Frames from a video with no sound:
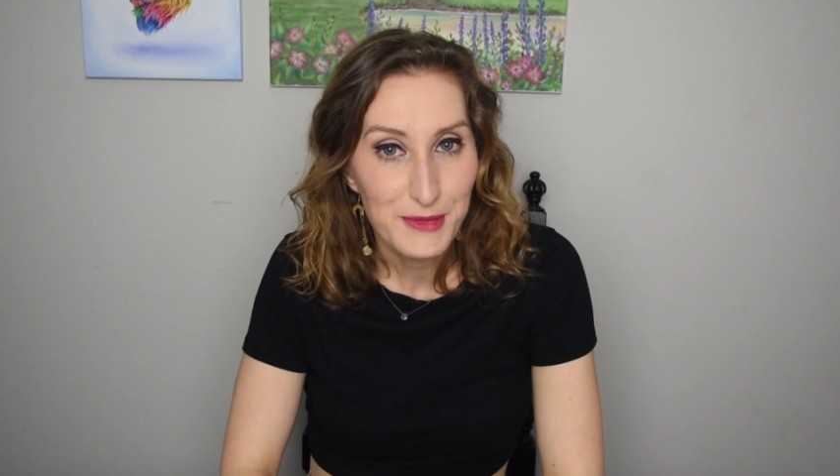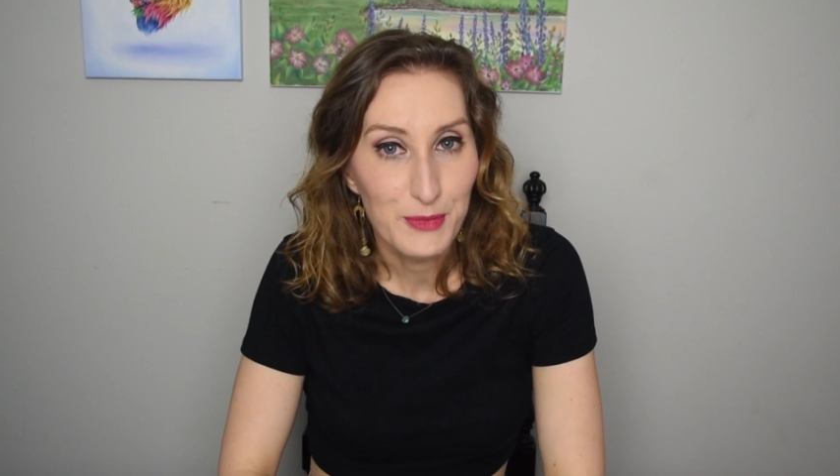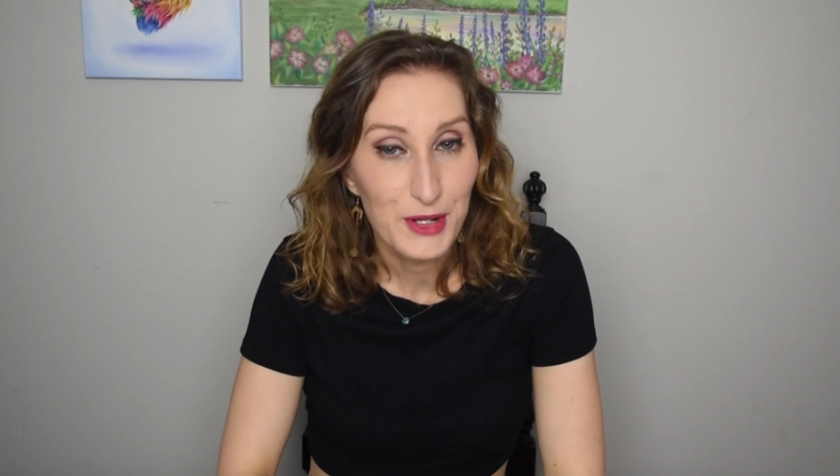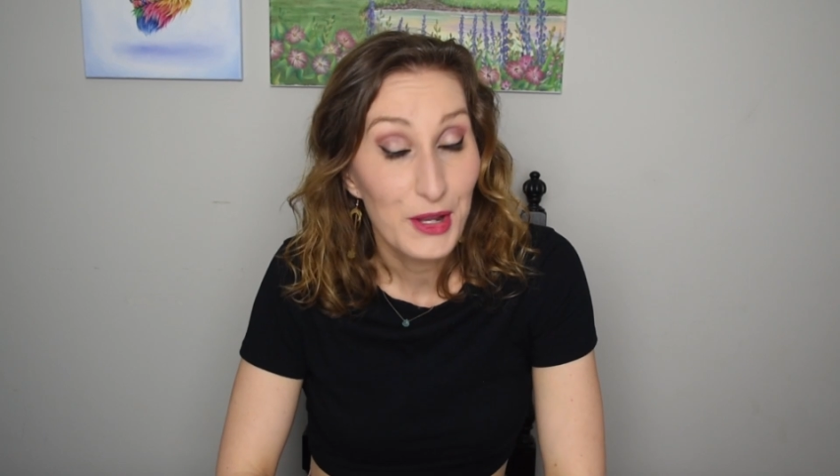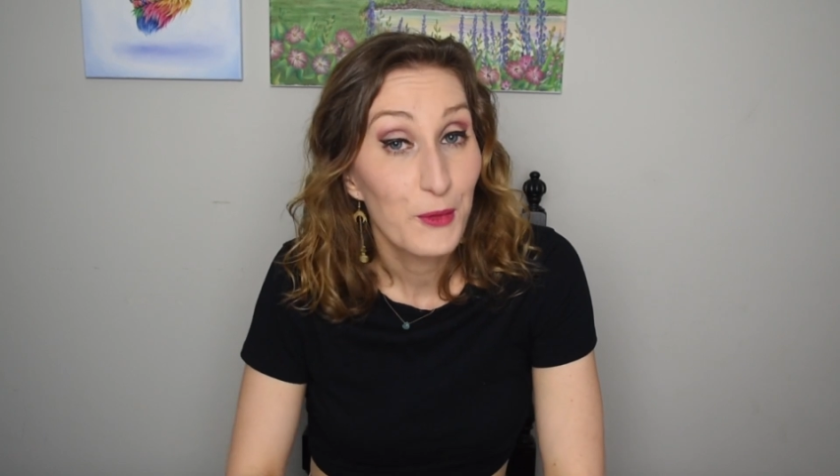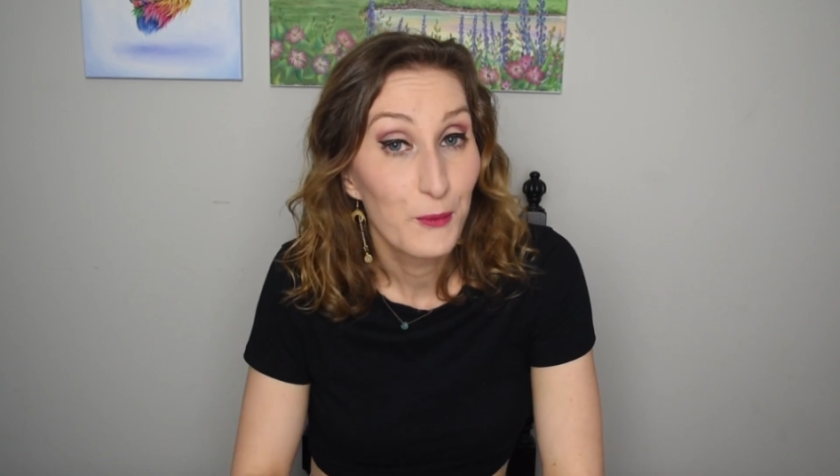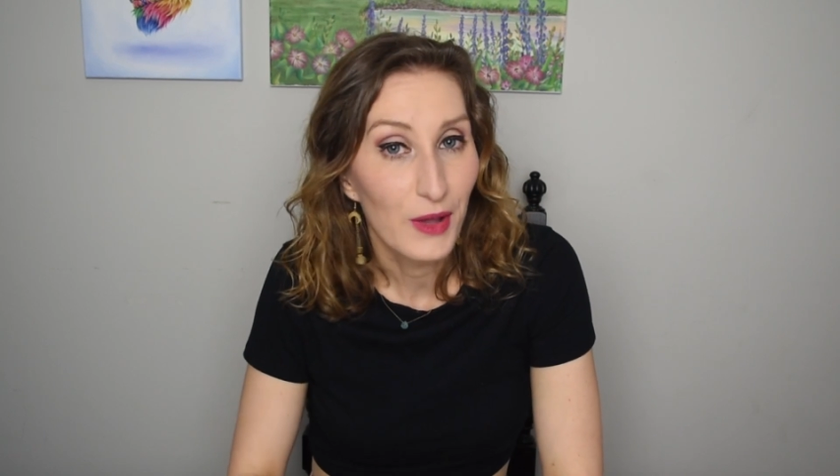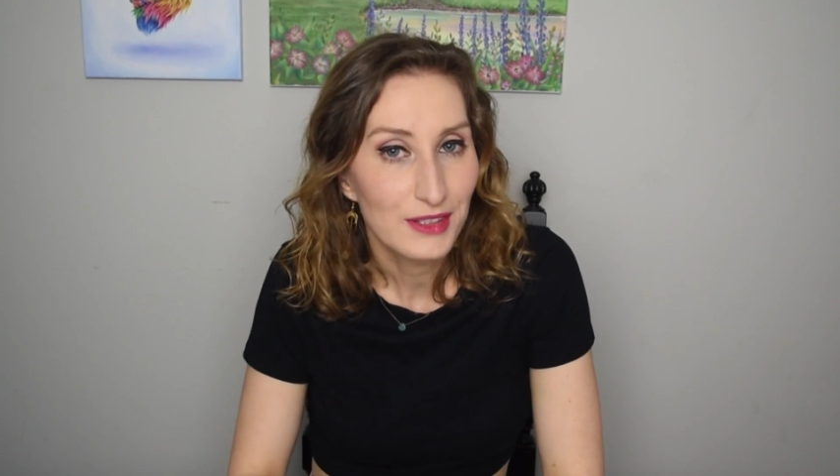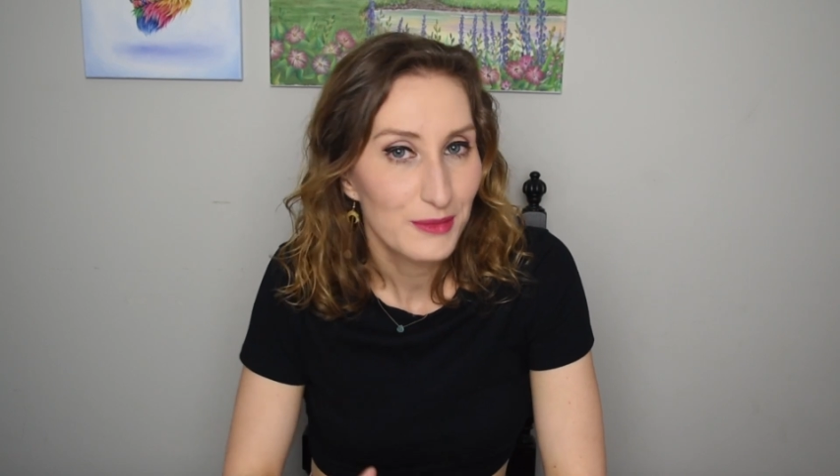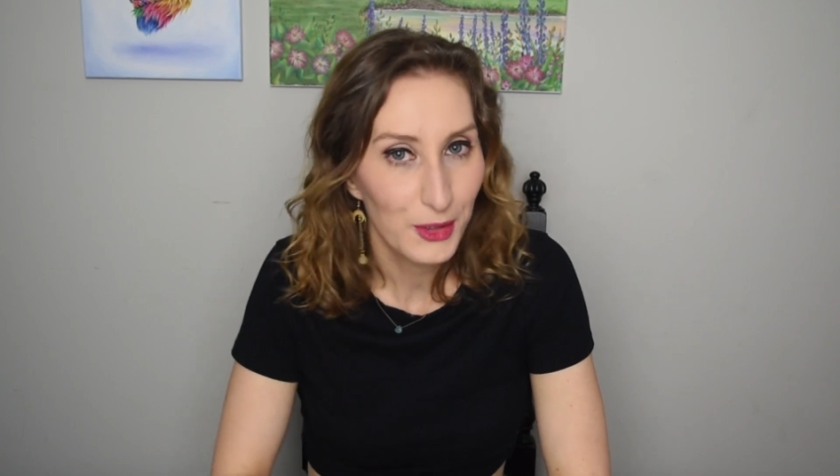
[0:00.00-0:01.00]
I'm Sabrina.
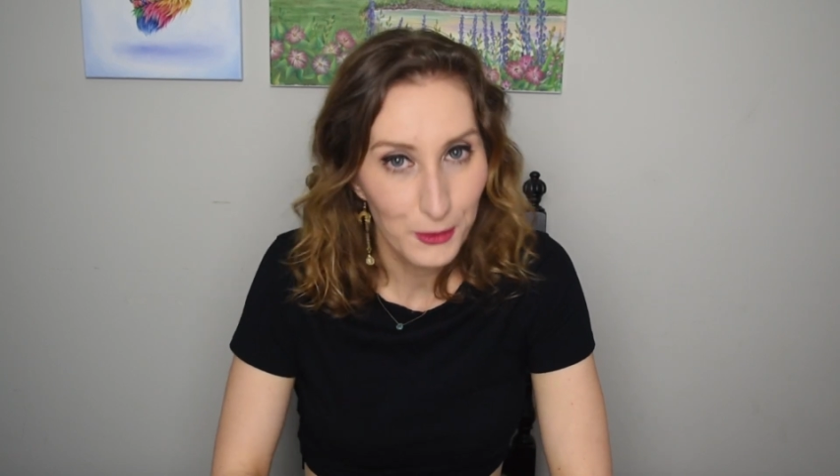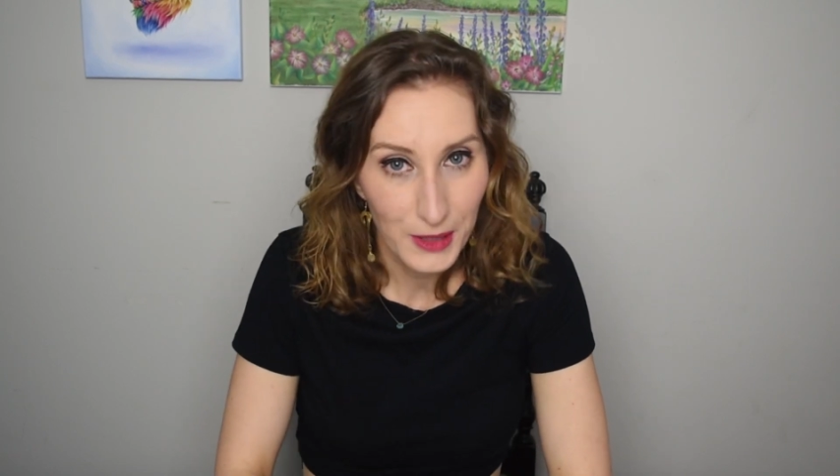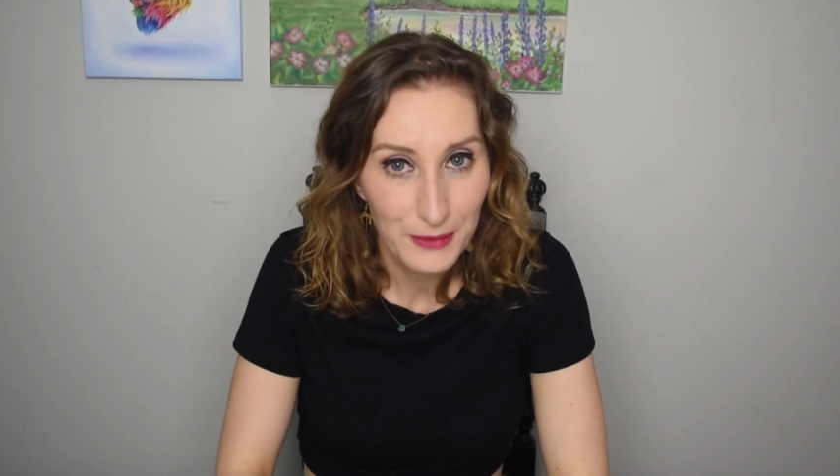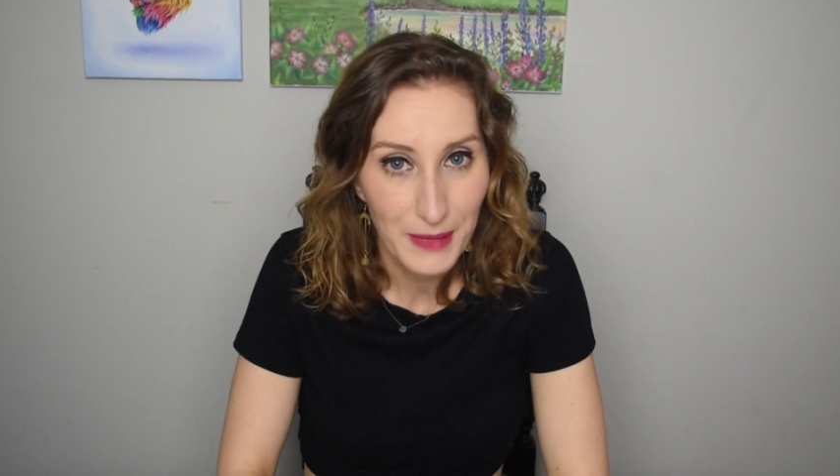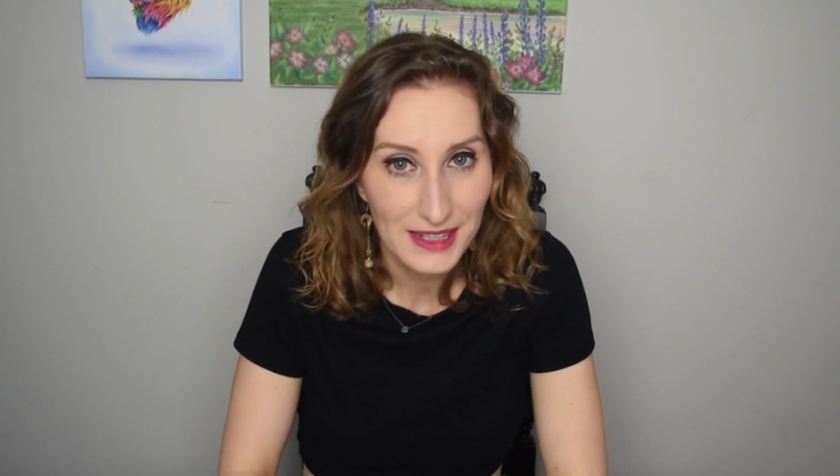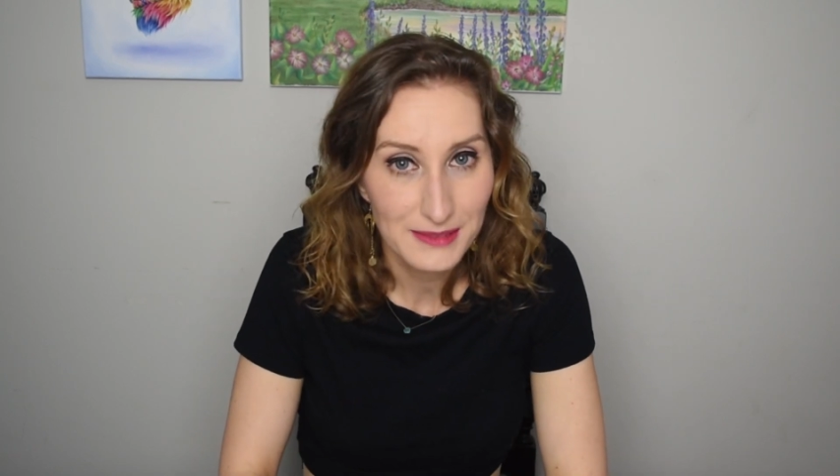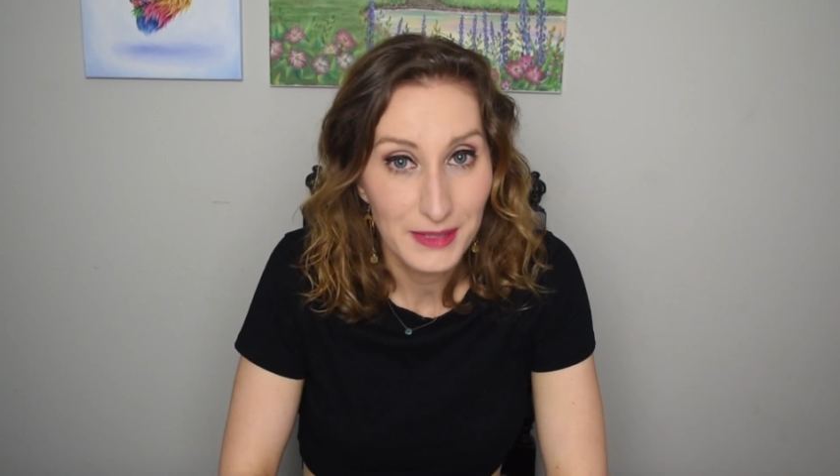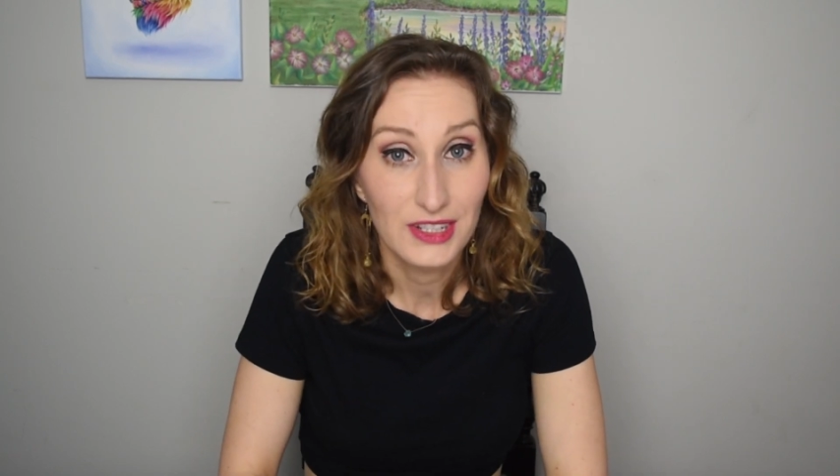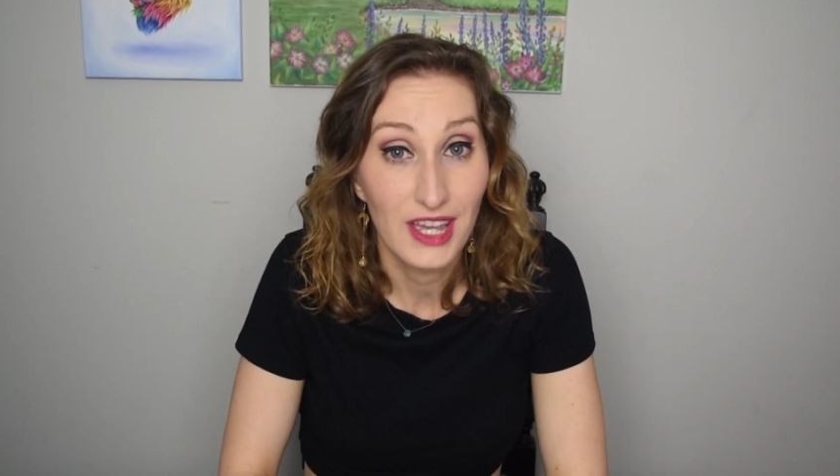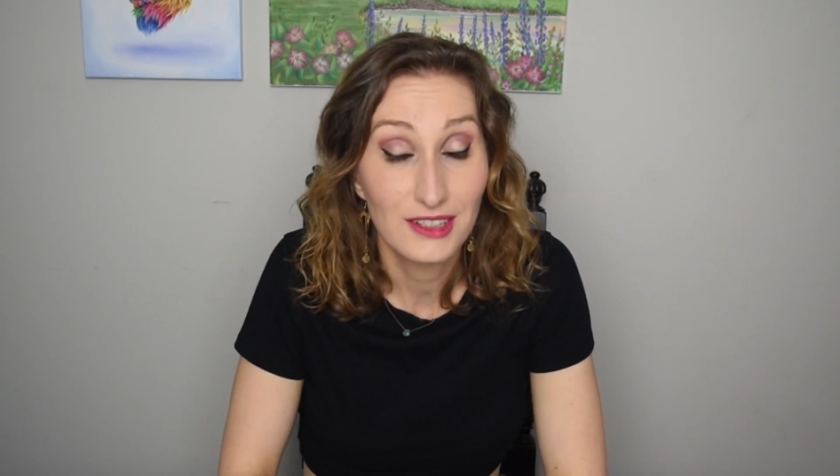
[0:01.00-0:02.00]
Welcome back to
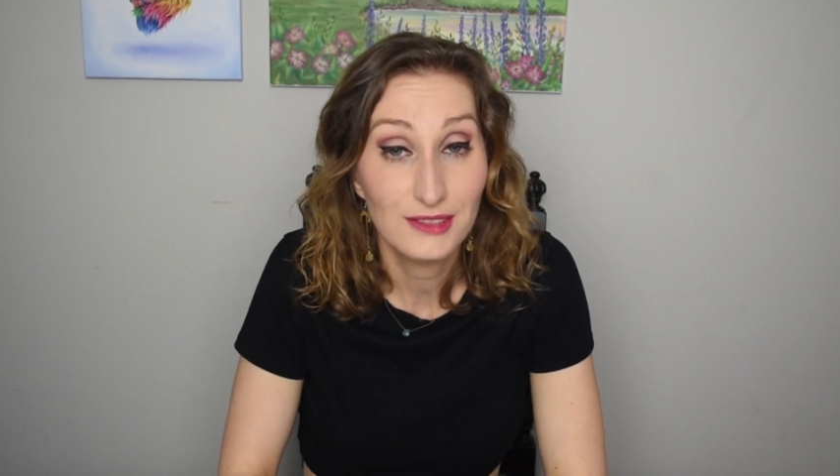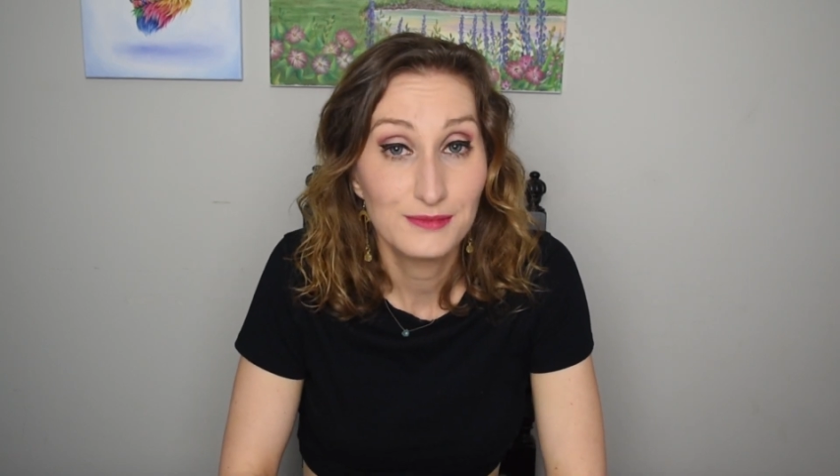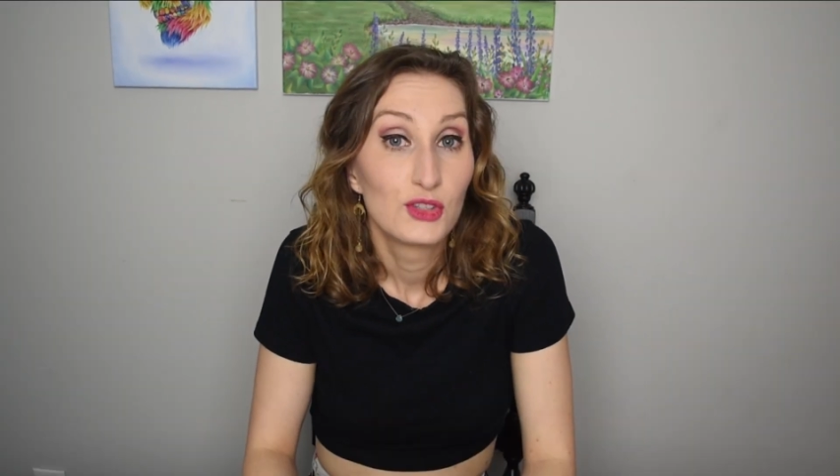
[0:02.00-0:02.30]
my channel.